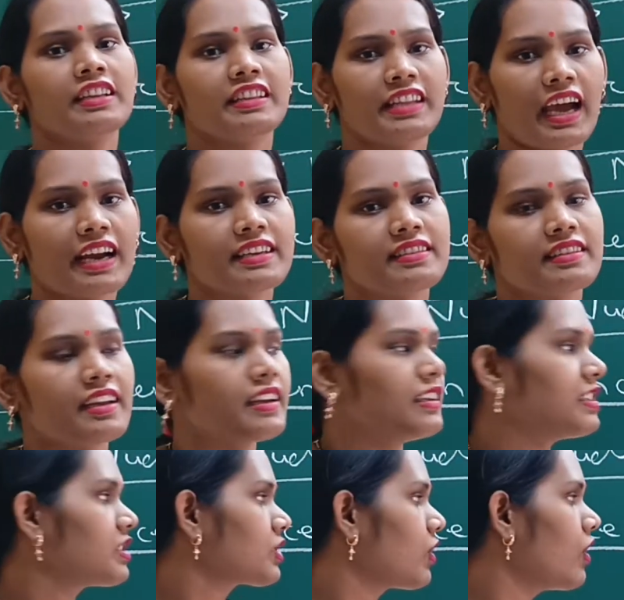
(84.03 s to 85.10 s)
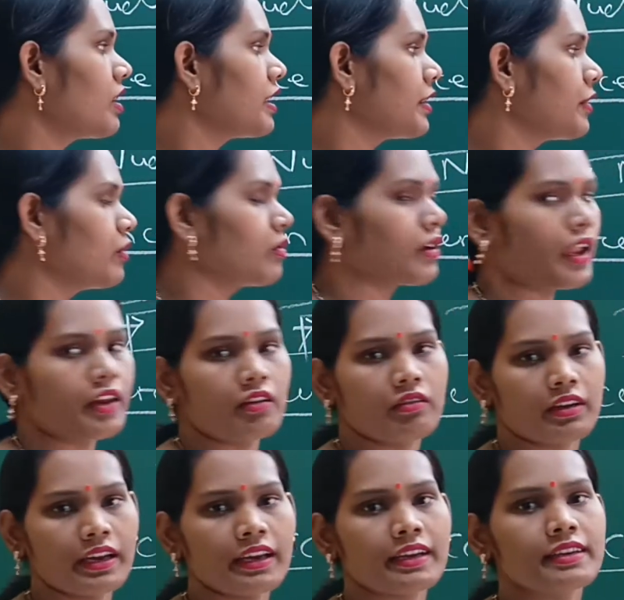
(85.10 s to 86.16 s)
that cell is called
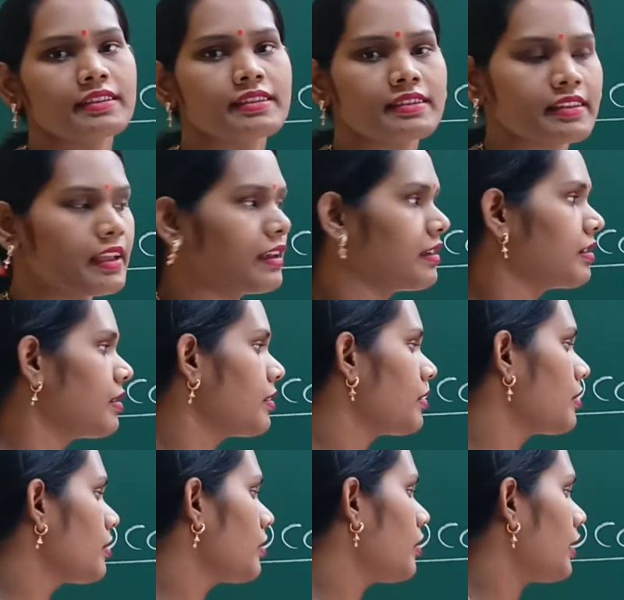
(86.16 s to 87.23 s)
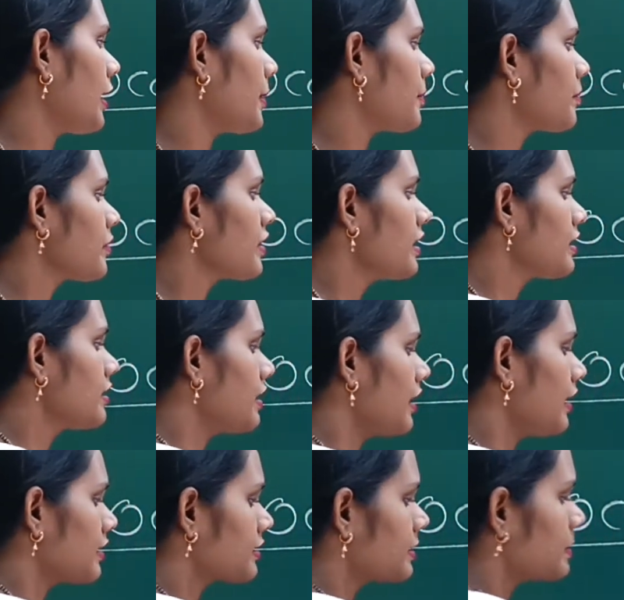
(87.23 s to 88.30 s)
eukaryotic cell. Okay.
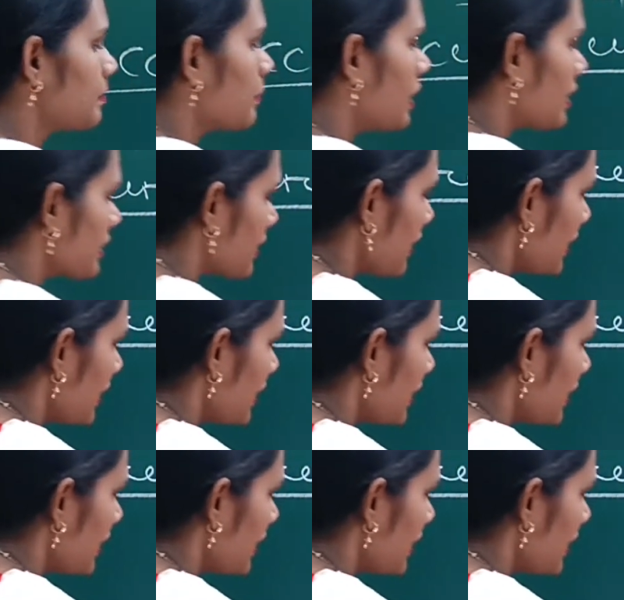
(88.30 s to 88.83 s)
Next, but